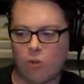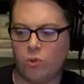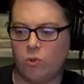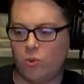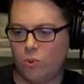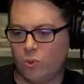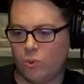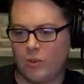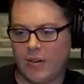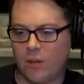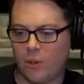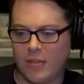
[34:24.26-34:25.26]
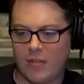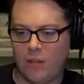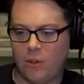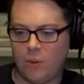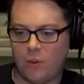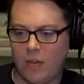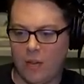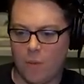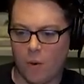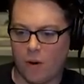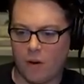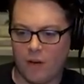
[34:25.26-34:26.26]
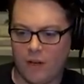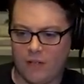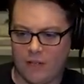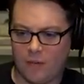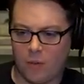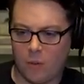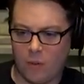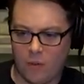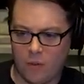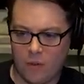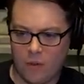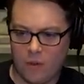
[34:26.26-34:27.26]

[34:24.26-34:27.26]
Ooh, I don't like you anymore, Xavier Woods.